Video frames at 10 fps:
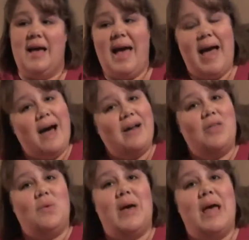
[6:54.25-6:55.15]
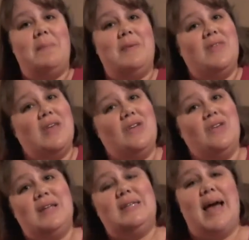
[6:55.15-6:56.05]
out of the way but that you
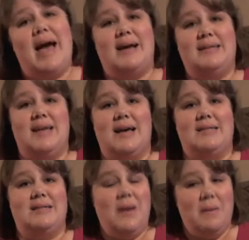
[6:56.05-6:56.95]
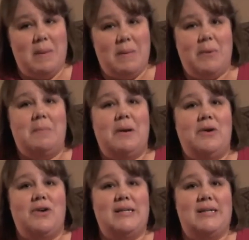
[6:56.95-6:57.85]
need to access. Maybe put them
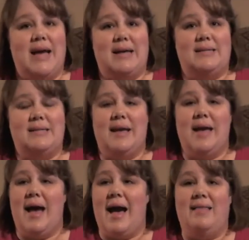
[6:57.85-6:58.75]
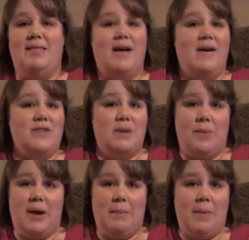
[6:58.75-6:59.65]
under a desk. I love to
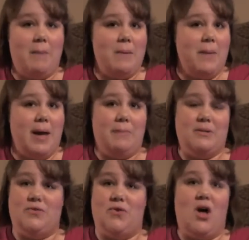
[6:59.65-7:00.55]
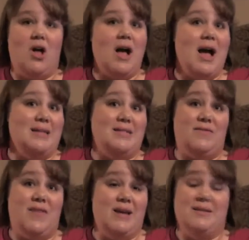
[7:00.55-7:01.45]
bring pop-up hampers for all kinds of
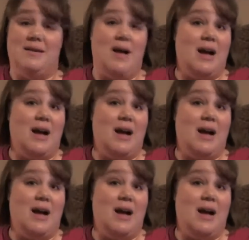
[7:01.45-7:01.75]
things and not